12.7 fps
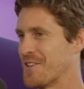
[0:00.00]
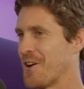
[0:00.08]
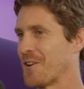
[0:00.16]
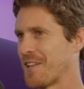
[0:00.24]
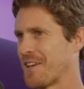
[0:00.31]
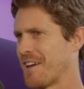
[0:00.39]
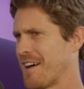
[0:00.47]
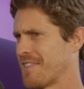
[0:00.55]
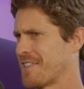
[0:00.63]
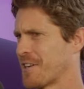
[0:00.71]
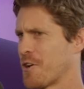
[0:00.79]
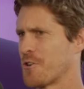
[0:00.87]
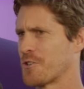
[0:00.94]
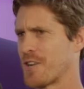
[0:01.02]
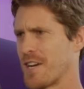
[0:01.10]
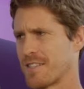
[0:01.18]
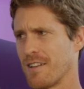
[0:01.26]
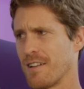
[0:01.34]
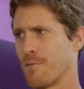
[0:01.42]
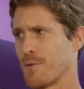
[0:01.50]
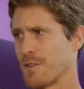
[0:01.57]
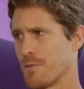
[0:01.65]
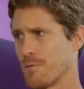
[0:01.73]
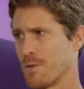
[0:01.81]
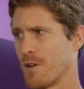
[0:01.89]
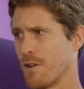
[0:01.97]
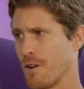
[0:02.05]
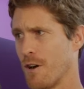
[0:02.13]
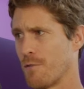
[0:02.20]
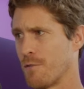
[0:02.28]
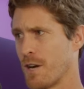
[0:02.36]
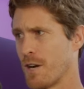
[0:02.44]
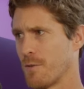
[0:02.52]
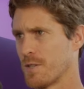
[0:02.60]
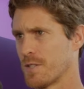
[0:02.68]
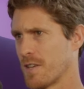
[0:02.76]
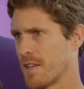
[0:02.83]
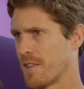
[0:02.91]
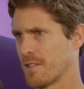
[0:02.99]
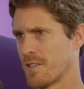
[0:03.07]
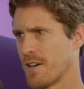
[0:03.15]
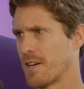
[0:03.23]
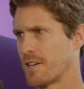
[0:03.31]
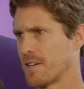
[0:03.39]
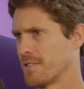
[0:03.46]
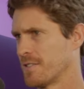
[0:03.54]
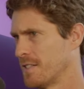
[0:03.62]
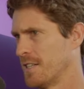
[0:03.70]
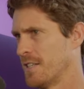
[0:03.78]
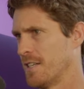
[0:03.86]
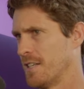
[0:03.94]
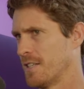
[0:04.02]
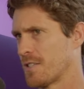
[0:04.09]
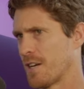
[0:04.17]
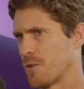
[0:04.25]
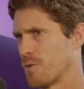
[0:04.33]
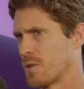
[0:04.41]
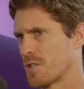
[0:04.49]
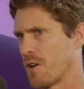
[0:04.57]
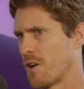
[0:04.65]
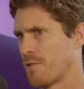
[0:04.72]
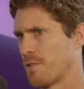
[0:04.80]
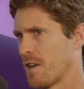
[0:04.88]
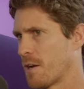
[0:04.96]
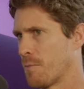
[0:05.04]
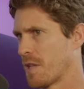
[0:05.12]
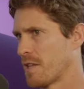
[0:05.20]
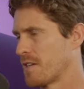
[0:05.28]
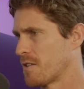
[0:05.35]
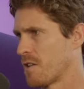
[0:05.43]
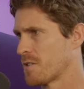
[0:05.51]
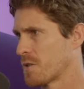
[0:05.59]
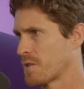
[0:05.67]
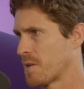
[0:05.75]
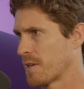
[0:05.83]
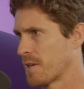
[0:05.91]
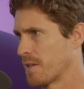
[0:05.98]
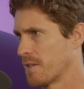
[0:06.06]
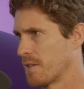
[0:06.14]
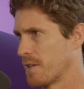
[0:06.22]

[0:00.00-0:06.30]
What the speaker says: You know, the contracts that Liv were offering was, I think Tiger Woods got offered like $1 billion or something.